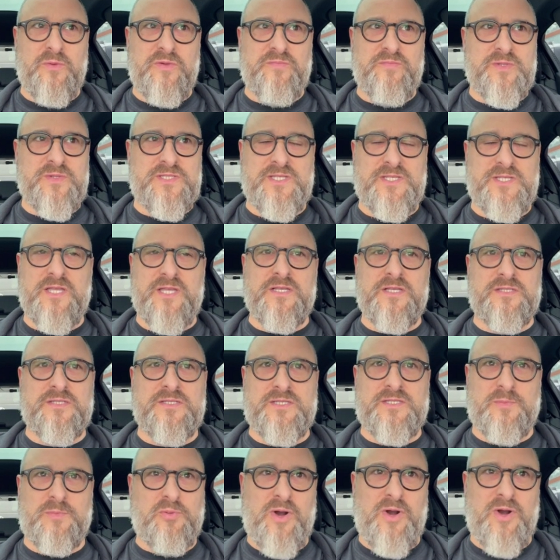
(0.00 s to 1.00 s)
We've been seeing
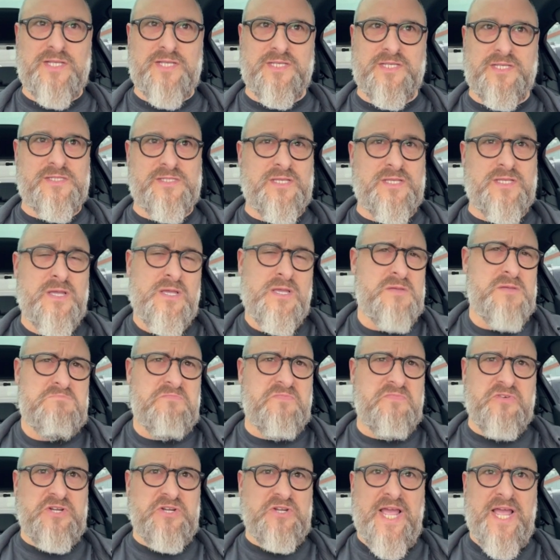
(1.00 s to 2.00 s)
this as a process
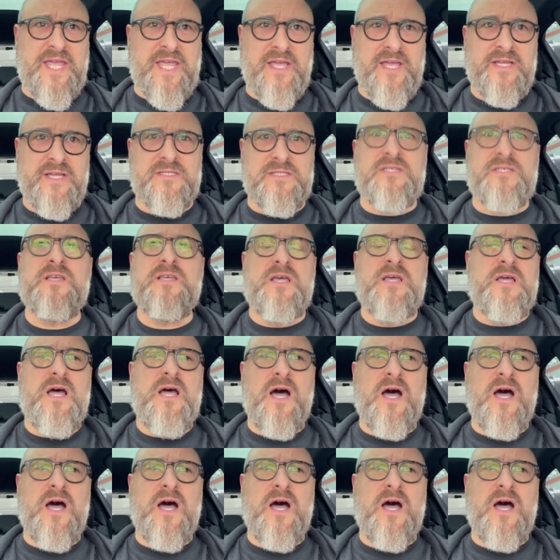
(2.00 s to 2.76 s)
for decades.